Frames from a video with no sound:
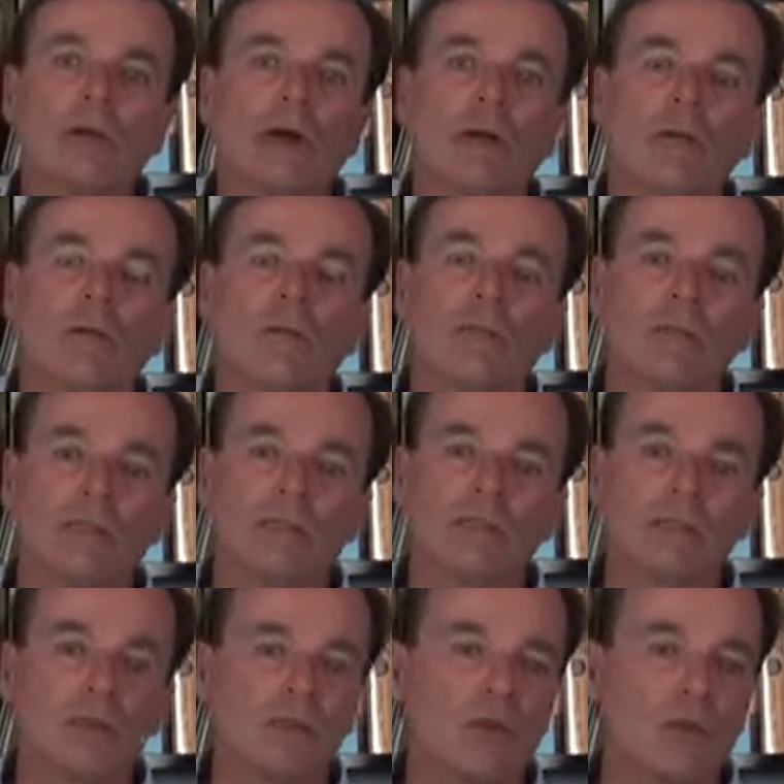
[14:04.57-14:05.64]
and I've been,
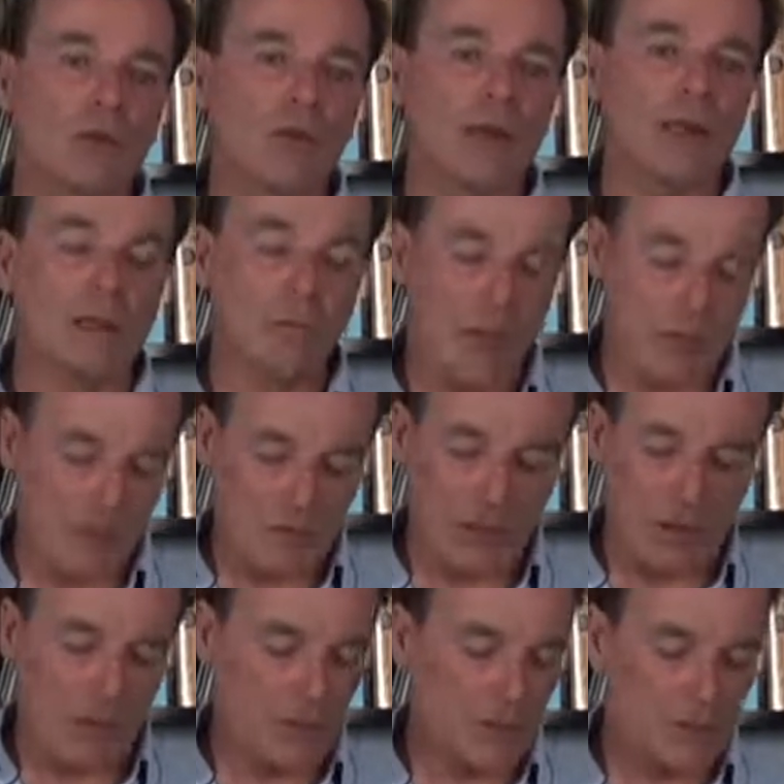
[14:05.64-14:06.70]
as I said, creating
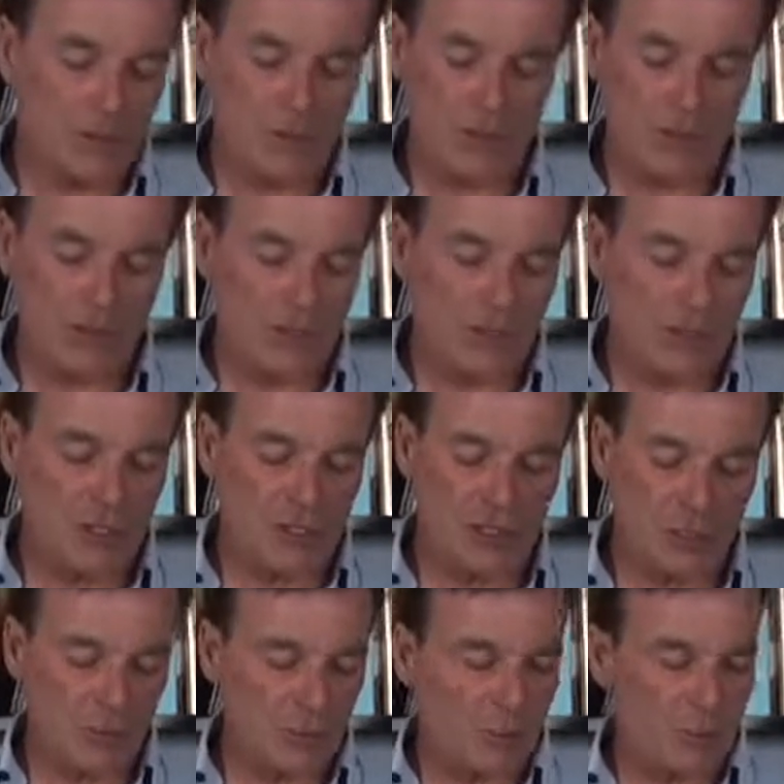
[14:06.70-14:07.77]
websites and doing search
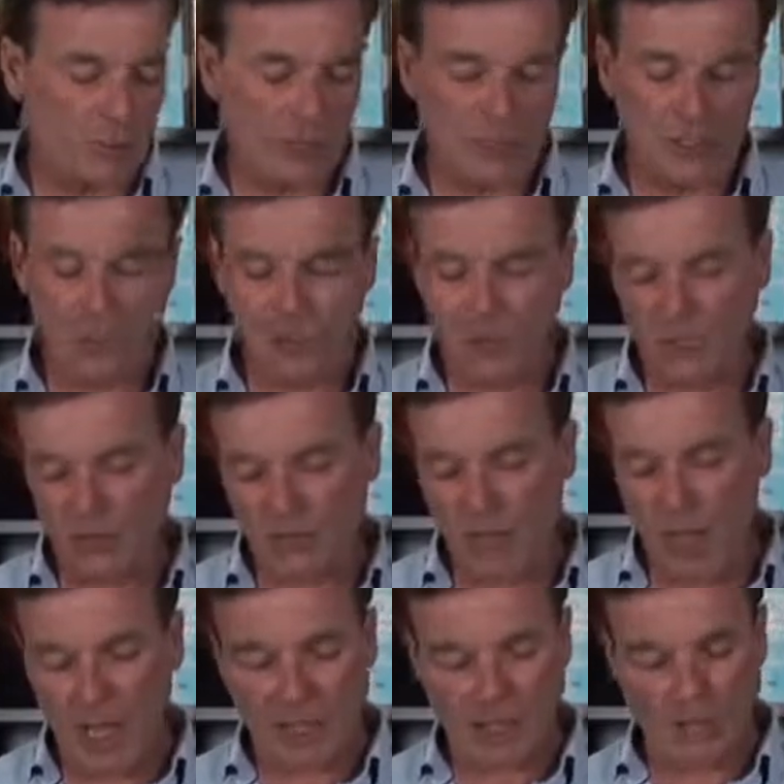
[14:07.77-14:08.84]
engine optimization, general
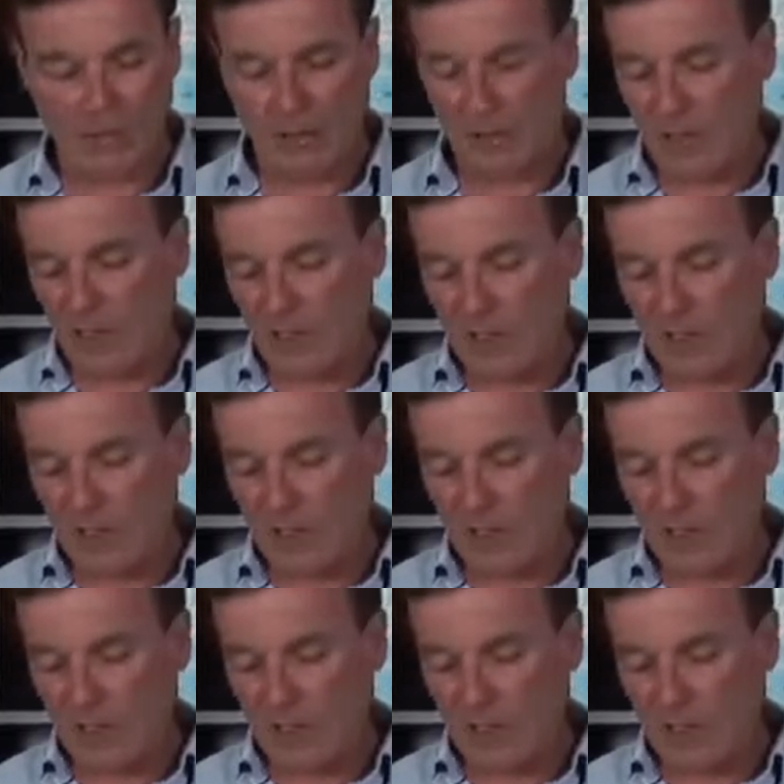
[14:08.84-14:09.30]
marketing,